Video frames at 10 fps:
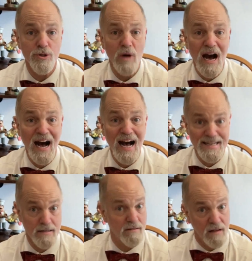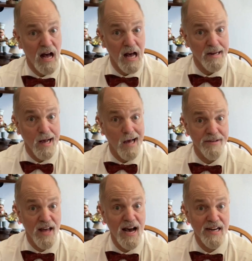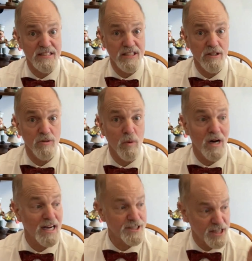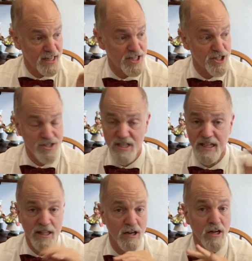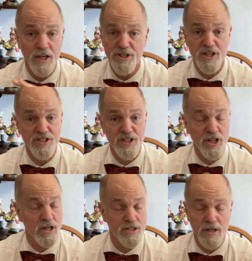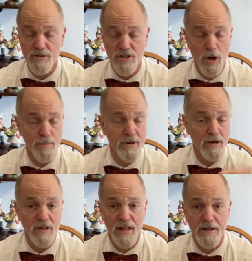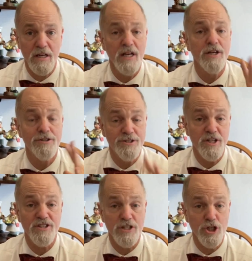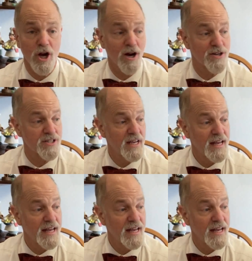hot hot, hot, the hottest it'll wash, and it's just sitting there, just the jars, no soap, no nothing, just the jars.